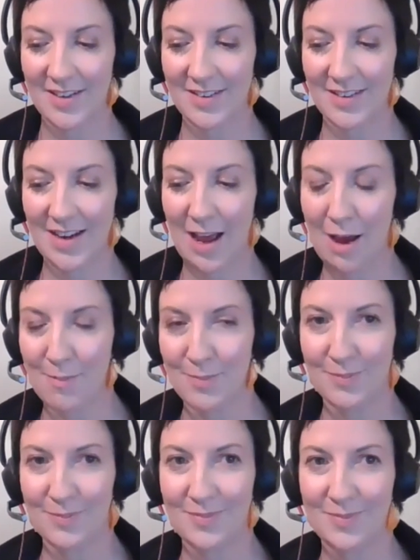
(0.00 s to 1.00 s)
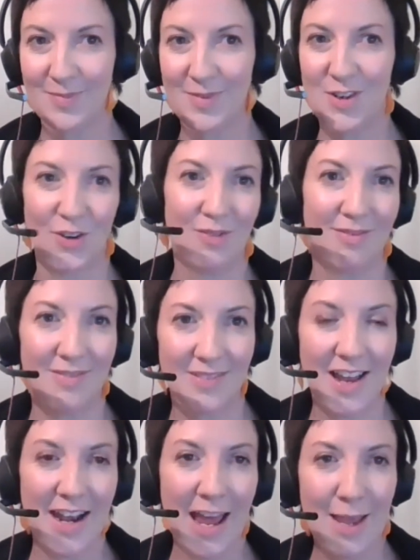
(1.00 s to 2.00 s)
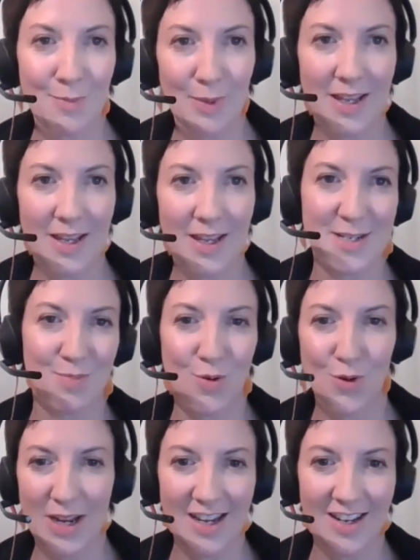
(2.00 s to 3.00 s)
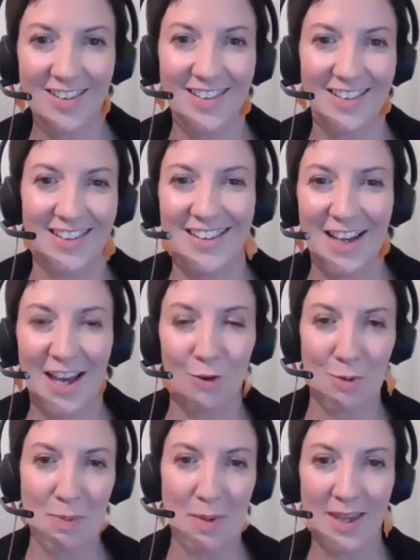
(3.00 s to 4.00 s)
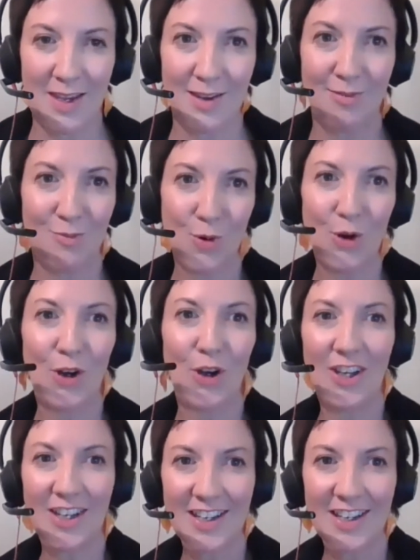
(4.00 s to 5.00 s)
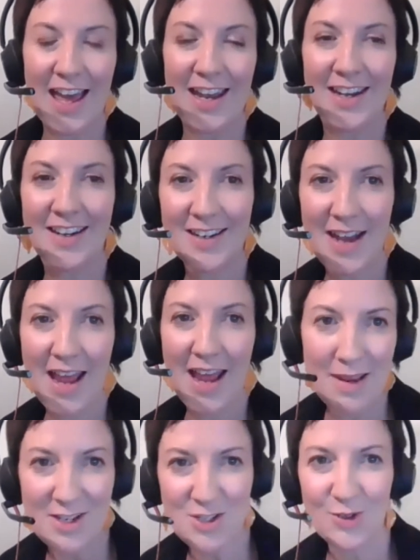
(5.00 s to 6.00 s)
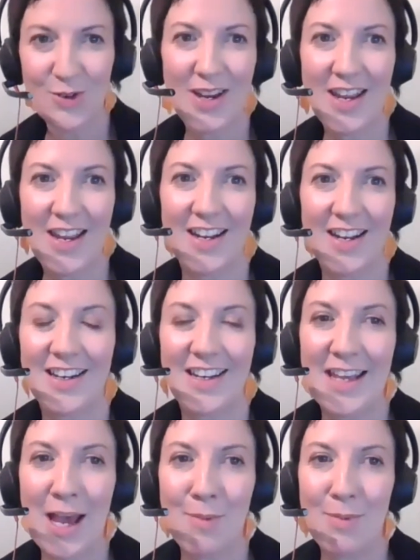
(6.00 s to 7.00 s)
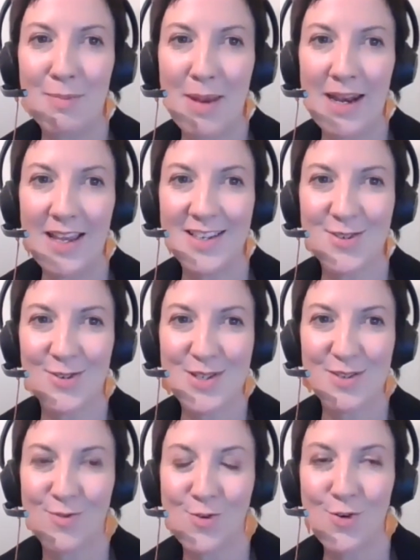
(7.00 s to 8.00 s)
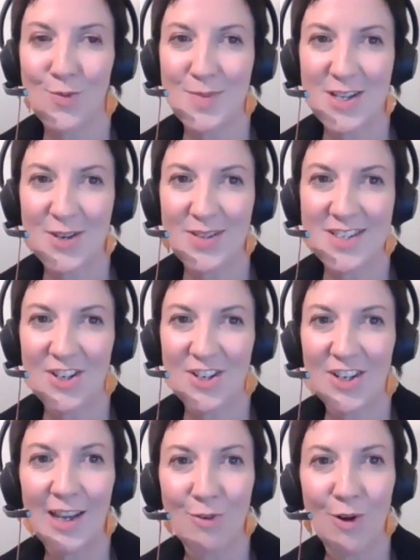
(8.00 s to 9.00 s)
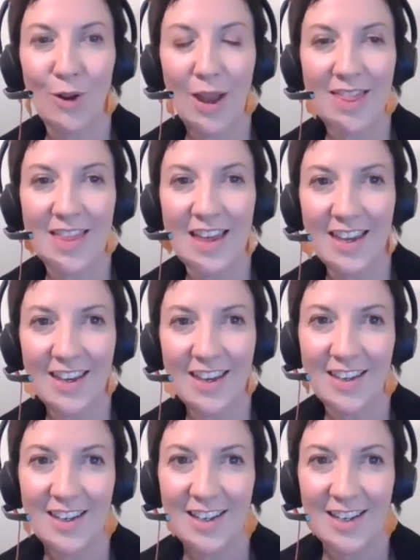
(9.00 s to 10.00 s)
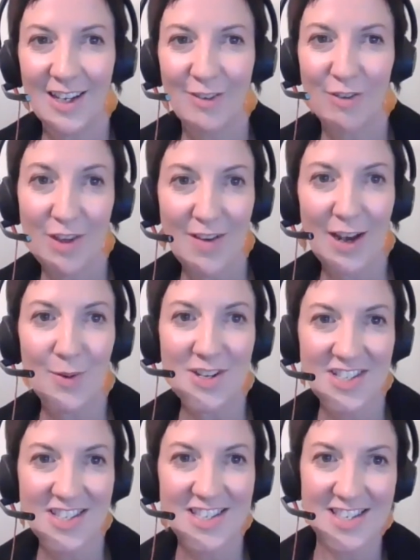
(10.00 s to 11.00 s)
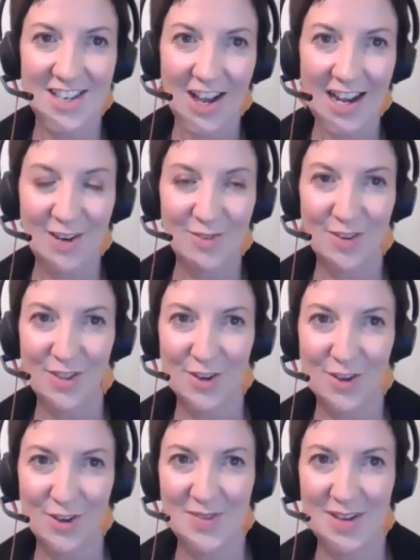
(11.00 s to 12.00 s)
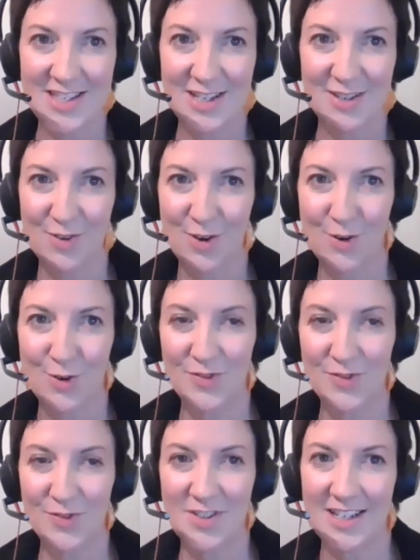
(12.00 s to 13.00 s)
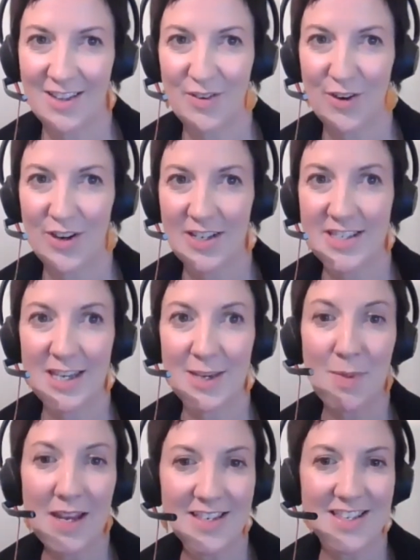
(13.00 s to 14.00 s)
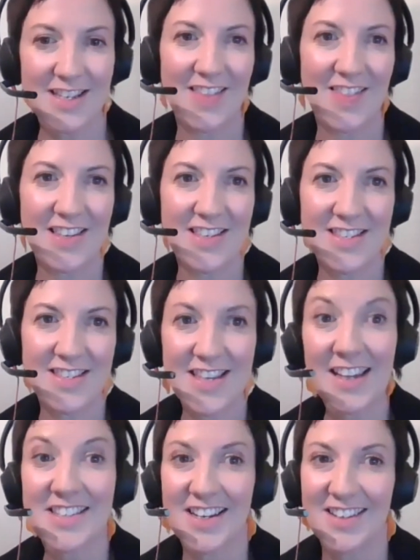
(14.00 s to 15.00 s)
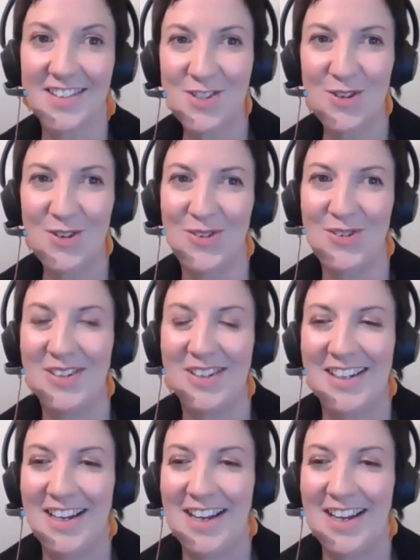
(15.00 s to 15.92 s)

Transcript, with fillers: that, um, you know, enabling, supporting, equipping work and, and mentoring, and it can come in many sorts of forms. So it's certainly a role, I think, for the Evaluation Society and for those of us involved in the various committees and in this sector too.